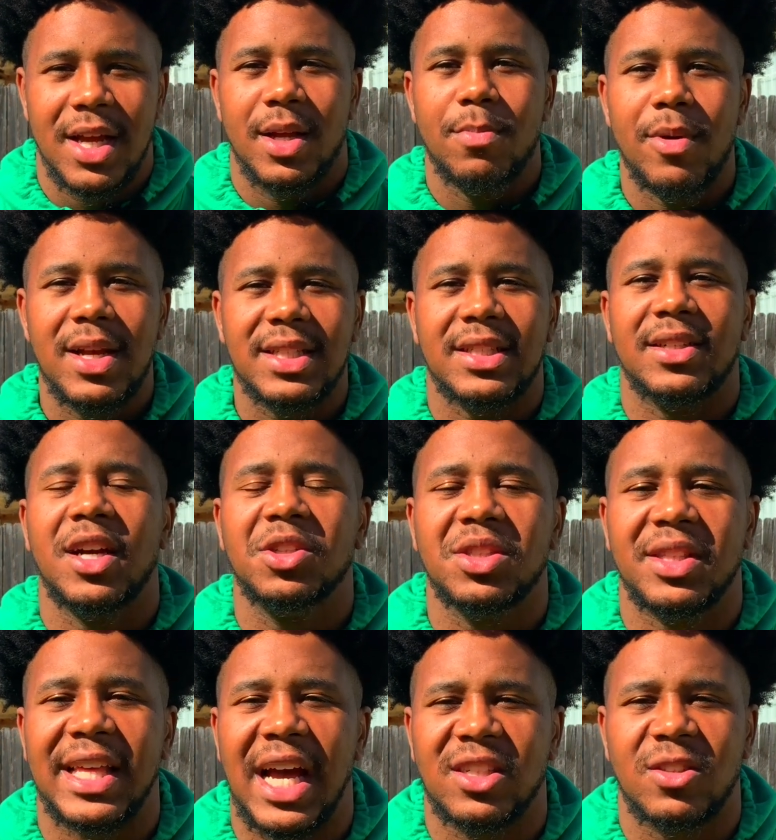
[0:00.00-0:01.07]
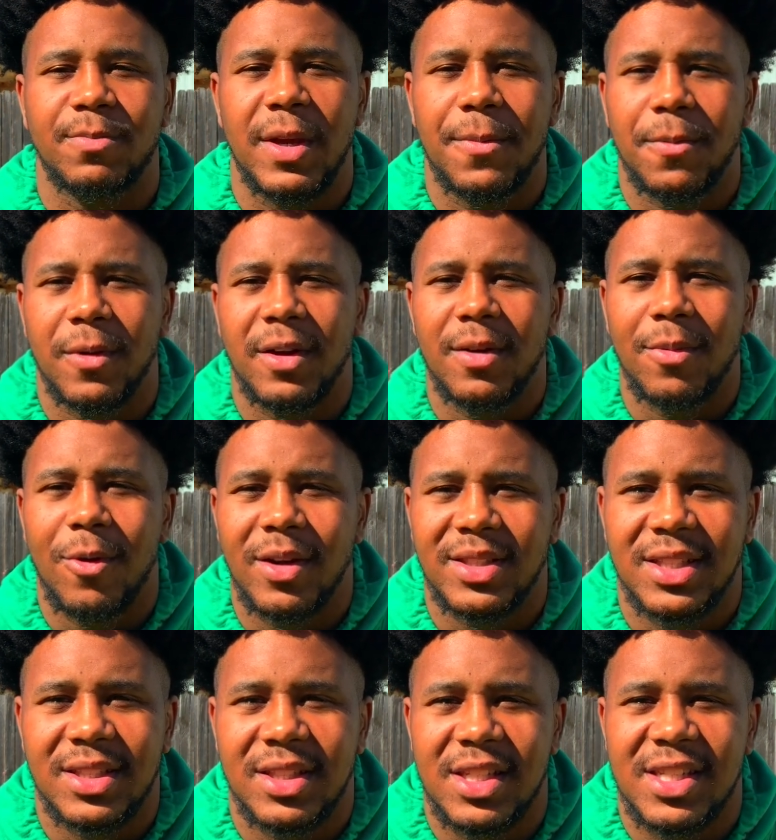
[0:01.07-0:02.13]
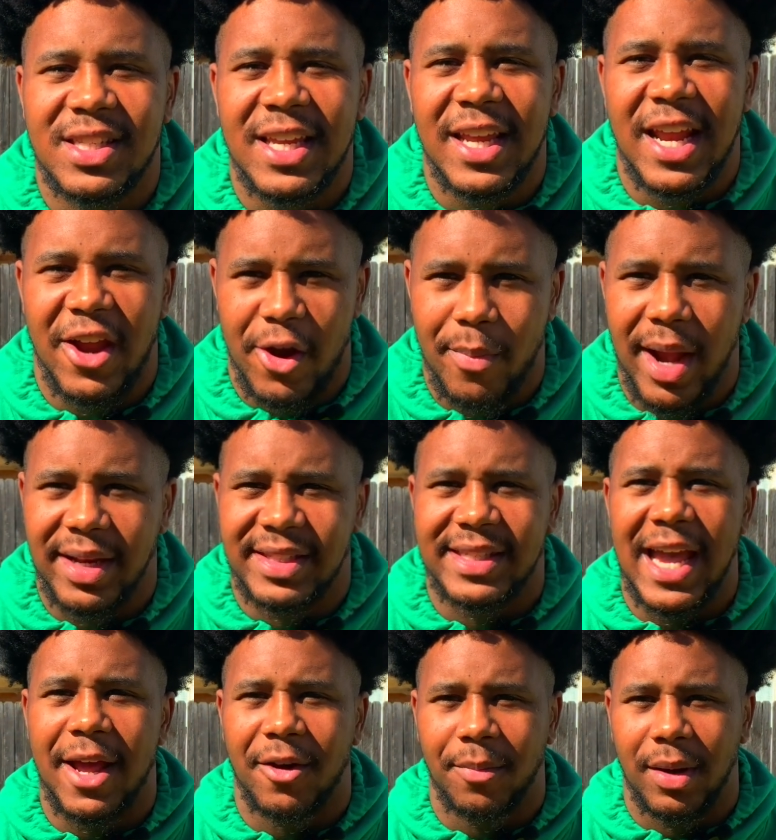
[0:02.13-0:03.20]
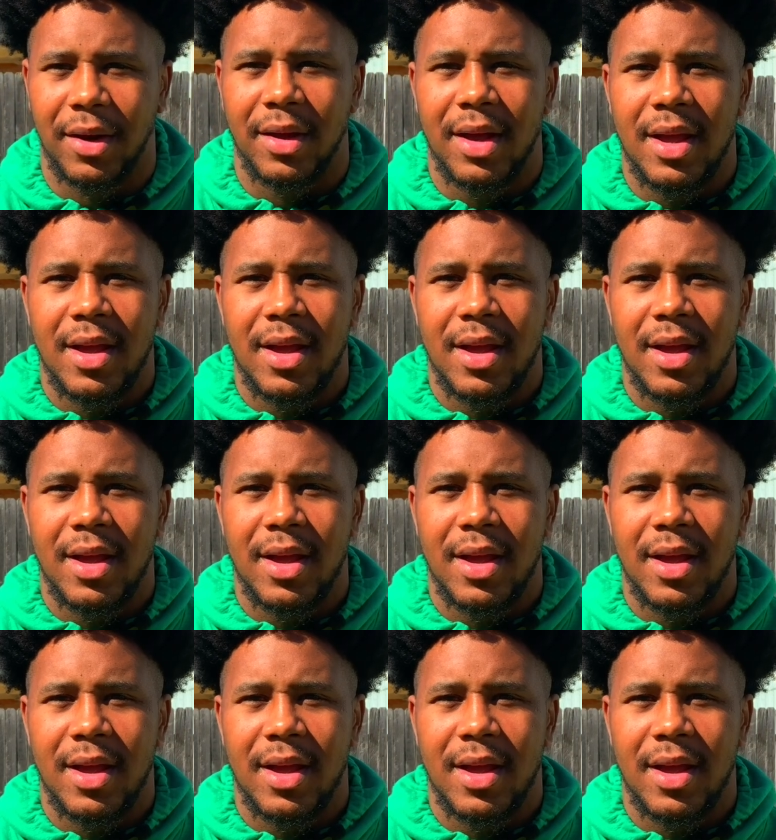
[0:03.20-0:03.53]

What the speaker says: Boy, it's 100,000 people, and them horses just seeing everybody scattered, bro.